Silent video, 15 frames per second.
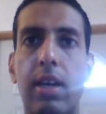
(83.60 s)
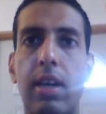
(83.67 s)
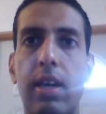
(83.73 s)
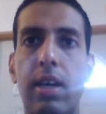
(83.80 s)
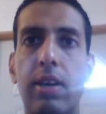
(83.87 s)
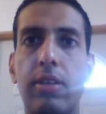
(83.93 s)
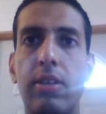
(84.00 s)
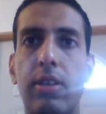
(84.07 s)

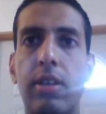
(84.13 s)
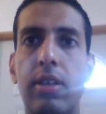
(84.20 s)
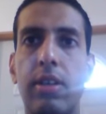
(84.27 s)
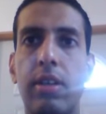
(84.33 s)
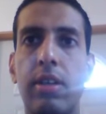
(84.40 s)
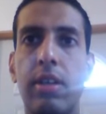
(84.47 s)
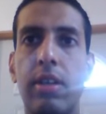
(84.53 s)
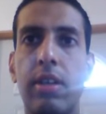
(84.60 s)
occur
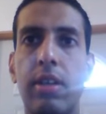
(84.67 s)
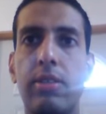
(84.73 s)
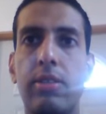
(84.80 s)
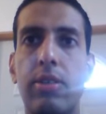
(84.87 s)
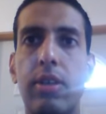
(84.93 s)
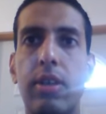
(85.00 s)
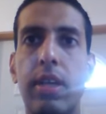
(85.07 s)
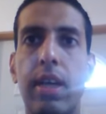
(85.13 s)

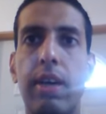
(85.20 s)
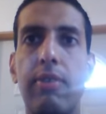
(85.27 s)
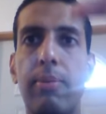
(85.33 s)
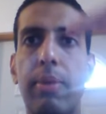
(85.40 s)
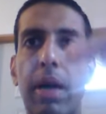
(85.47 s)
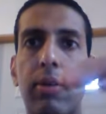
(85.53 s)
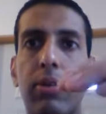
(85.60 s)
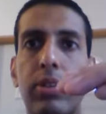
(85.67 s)
during every
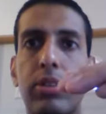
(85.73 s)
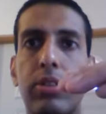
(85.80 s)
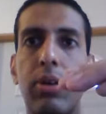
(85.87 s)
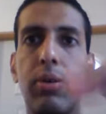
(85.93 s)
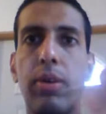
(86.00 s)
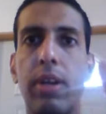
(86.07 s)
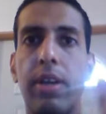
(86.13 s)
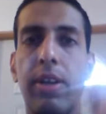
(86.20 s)
power
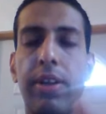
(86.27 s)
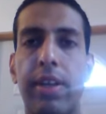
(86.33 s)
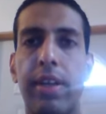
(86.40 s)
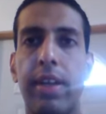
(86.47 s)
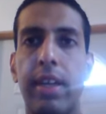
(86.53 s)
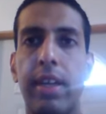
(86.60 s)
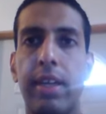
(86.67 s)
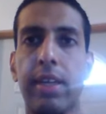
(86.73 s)
stroke.
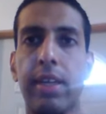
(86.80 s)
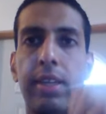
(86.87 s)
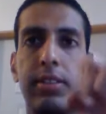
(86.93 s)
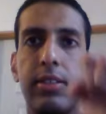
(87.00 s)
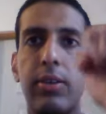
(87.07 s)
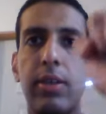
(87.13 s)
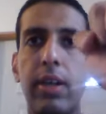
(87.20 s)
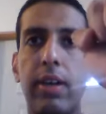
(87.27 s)
So
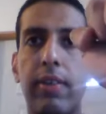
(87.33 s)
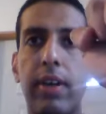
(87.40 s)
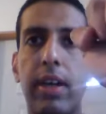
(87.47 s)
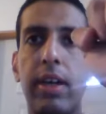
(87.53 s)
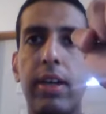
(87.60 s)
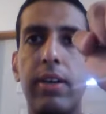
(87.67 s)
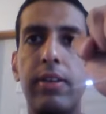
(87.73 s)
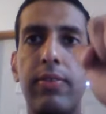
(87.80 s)
you have
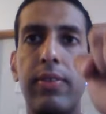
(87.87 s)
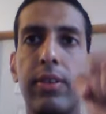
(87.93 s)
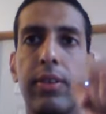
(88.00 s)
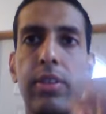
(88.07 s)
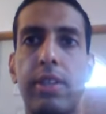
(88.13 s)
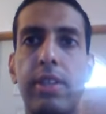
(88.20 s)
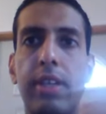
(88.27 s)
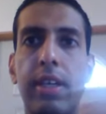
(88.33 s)
air and fuel
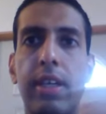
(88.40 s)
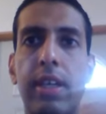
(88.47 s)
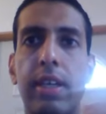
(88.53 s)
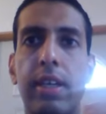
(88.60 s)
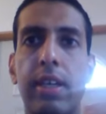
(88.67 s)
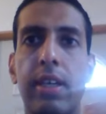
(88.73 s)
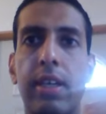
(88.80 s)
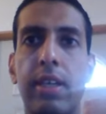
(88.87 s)

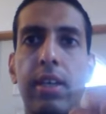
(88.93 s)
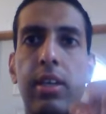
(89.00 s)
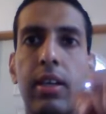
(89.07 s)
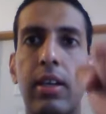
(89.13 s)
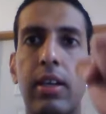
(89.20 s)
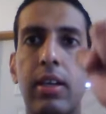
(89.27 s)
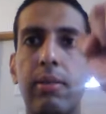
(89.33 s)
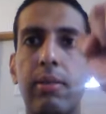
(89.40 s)
intake,
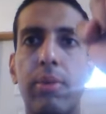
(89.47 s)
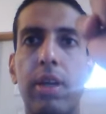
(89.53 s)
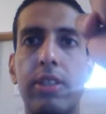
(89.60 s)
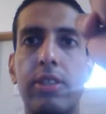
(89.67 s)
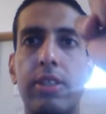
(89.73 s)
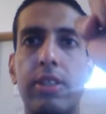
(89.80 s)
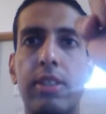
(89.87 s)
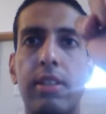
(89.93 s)

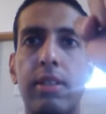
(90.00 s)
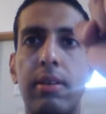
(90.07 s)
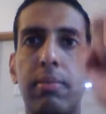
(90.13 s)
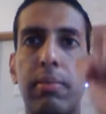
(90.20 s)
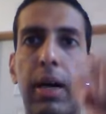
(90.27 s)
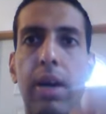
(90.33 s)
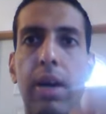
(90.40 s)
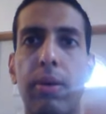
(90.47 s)
compression,
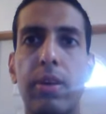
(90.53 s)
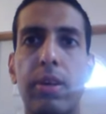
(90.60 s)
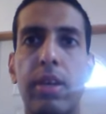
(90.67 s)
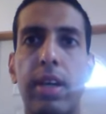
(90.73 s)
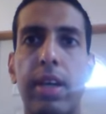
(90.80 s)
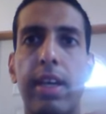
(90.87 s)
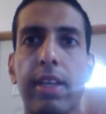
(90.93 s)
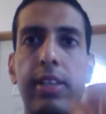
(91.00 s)
power,
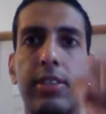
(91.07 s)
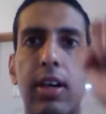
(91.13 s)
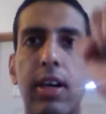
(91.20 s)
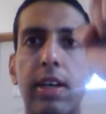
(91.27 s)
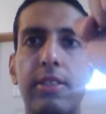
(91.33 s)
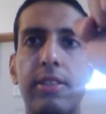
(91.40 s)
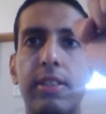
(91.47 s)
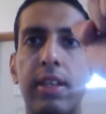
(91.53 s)
and
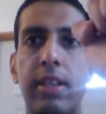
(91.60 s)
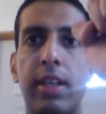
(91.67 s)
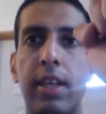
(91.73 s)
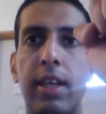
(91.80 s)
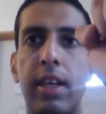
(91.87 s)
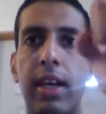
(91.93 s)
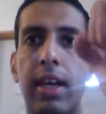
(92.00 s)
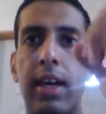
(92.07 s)
exhaust.
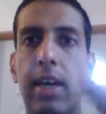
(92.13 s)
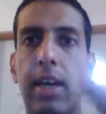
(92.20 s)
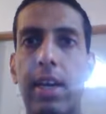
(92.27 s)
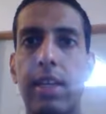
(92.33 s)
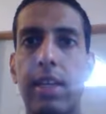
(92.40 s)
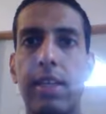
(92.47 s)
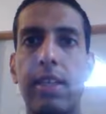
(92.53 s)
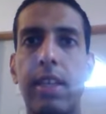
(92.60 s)

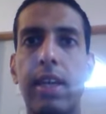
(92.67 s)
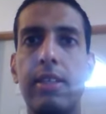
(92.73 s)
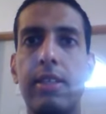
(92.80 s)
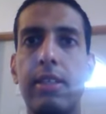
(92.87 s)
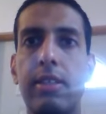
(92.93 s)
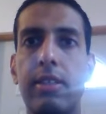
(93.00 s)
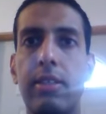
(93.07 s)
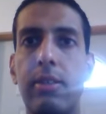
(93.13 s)

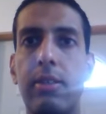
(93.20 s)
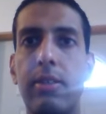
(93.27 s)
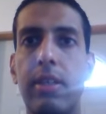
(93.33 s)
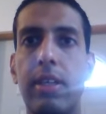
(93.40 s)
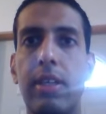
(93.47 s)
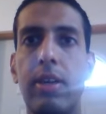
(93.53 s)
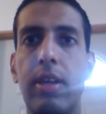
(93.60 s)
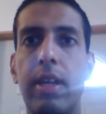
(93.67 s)
Connected to the
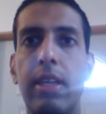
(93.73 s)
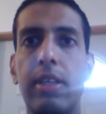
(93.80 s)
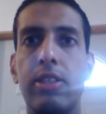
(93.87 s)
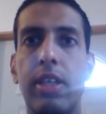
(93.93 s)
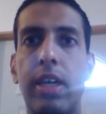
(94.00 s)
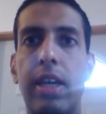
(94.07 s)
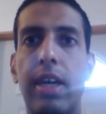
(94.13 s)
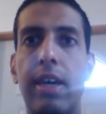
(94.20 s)

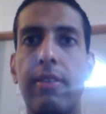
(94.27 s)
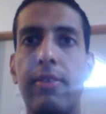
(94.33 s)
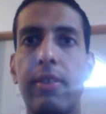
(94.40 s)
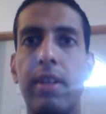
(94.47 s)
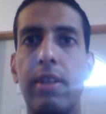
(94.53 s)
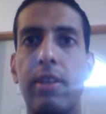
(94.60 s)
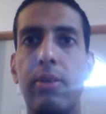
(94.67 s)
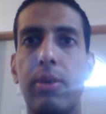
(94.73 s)
crankshaft
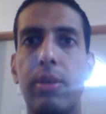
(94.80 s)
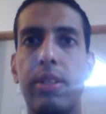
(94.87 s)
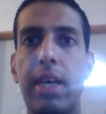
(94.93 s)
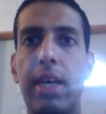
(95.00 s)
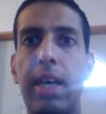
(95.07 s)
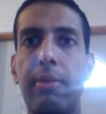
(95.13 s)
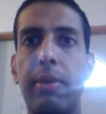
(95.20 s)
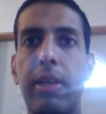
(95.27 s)
through a
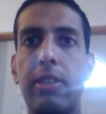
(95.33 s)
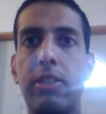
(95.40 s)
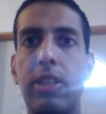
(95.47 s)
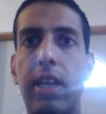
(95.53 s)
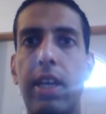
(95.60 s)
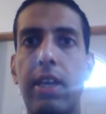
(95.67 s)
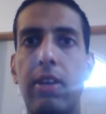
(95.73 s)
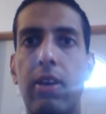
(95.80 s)
timing
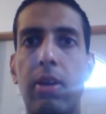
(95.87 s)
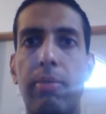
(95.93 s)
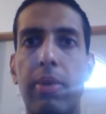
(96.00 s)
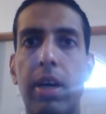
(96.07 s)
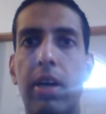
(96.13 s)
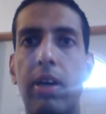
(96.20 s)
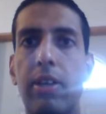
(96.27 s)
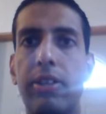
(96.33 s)
chain or
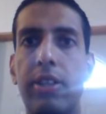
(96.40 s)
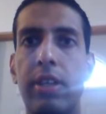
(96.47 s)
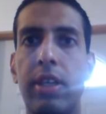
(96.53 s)
belt